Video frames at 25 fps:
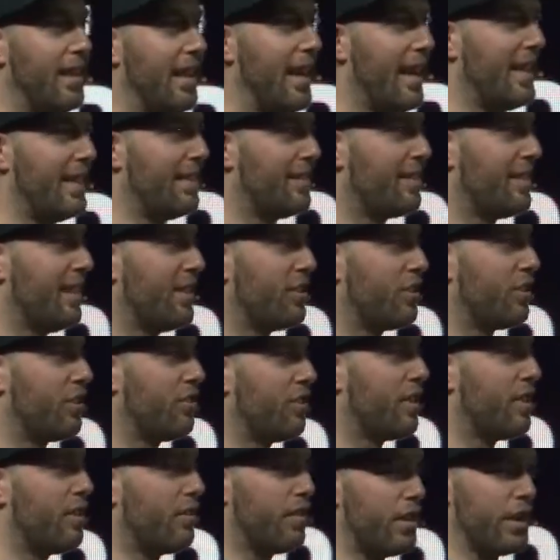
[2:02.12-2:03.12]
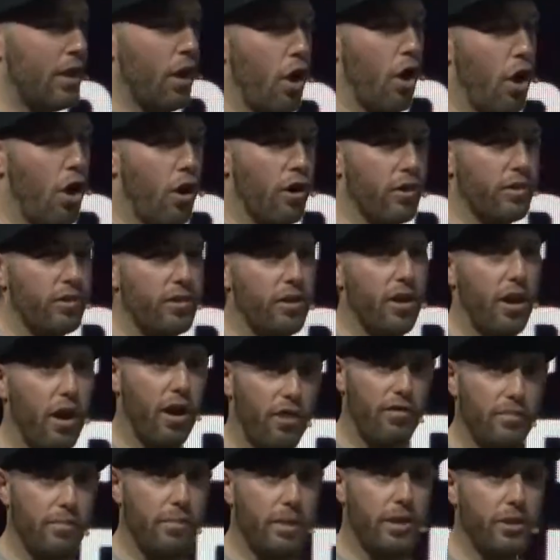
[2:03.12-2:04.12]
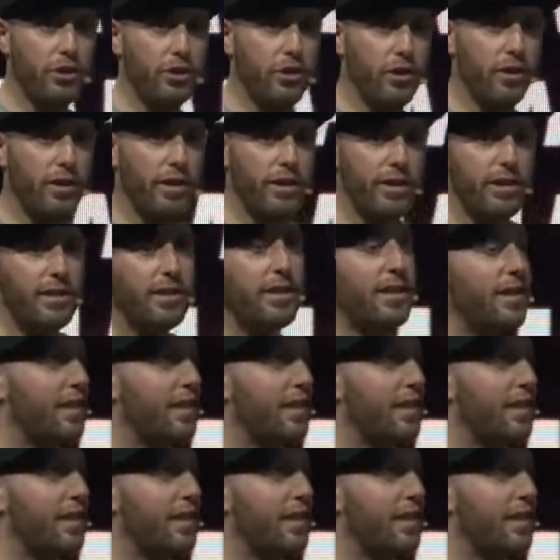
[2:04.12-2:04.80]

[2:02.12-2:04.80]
And essentially, the art of Midjourney